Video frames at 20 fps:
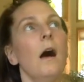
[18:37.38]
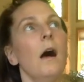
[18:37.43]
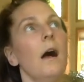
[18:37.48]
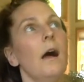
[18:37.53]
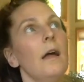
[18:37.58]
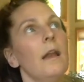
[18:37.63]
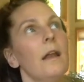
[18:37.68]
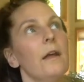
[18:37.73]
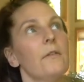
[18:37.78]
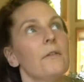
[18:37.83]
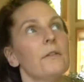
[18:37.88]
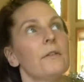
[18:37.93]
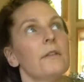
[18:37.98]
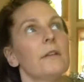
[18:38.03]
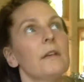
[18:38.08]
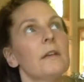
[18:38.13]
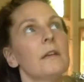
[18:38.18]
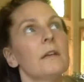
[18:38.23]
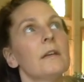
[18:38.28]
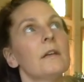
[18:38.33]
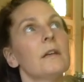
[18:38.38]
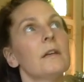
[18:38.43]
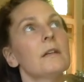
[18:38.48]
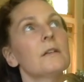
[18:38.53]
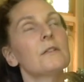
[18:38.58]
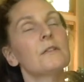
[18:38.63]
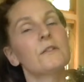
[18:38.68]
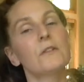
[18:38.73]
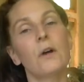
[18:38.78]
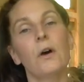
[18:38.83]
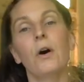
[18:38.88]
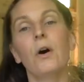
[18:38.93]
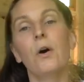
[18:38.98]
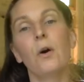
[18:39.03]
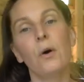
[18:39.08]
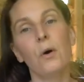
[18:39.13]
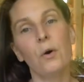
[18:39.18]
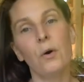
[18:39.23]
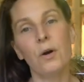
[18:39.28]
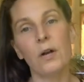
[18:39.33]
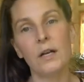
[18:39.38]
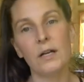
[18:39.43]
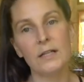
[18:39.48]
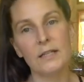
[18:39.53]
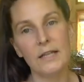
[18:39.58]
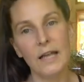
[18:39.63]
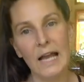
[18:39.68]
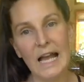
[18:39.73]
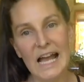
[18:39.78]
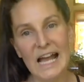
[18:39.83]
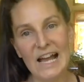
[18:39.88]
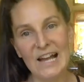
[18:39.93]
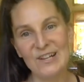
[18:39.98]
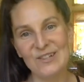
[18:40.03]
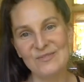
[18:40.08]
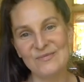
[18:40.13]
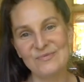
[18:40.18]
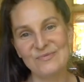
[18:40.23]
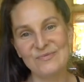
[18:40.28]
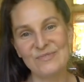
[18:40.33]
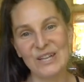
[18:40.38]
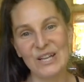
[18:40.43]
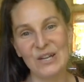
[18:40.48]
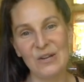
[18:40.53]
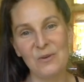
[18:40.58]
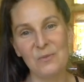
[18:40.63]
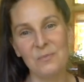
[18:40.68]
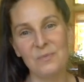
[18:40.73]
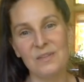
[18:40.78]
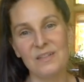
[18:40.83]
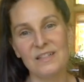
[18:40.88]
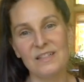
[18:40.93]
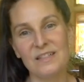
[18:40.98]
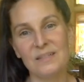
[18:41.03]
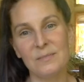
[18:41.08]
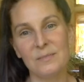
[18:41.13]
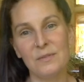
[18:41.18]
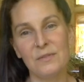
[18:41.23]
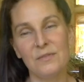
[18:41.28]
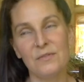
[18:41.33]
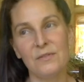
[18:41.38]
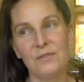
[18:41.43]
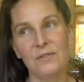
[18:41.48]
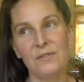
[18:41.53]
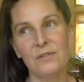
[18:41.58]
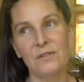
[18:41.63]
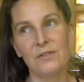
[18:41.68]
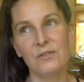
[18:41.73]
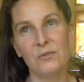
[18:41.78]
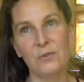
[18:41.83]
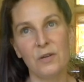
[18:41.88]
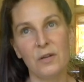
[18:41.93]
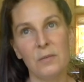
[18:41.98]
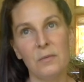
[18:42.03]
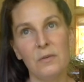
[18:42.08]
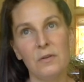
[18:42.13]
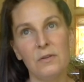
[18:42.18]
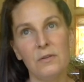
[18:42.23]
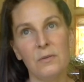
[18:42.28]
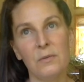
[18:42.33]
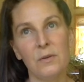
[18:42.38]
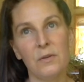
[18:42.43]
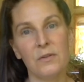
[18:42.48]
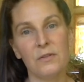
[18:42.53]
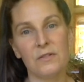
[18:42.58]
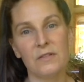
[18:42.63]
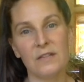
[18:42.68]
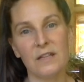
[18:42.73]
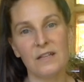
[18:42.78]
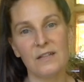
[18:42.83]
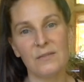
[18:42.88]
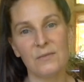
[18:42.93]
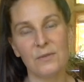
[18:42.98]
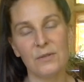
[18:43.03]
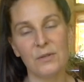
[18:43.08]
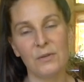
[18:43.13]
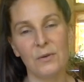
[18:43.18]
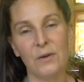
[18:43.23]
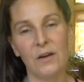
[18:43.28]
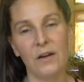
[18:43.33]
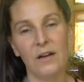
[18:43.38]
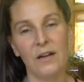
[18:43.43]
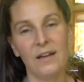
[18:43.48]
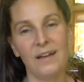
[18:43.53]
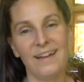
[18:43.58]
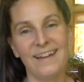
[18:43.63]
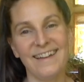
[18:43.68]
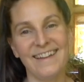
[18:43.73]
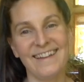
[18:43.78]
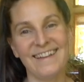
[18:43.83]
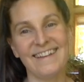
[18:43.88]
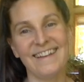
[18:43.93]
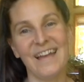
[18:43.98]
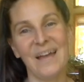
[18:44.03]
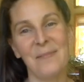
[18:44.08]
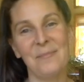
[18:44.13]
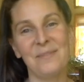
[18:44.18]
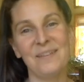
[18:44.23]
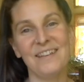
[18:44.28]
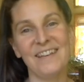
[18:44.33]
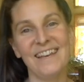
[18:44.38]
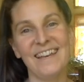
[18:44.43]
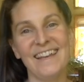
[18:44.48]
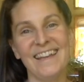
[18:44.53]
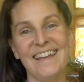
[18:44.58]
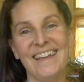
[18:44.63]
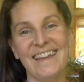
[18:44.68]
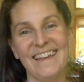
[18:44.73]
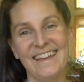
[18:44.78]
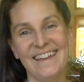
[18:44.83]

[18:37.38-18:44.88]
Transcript: and everything. So, yeah, I hope that it's been enjoyable and the weather's nice where you are, and happy knitting.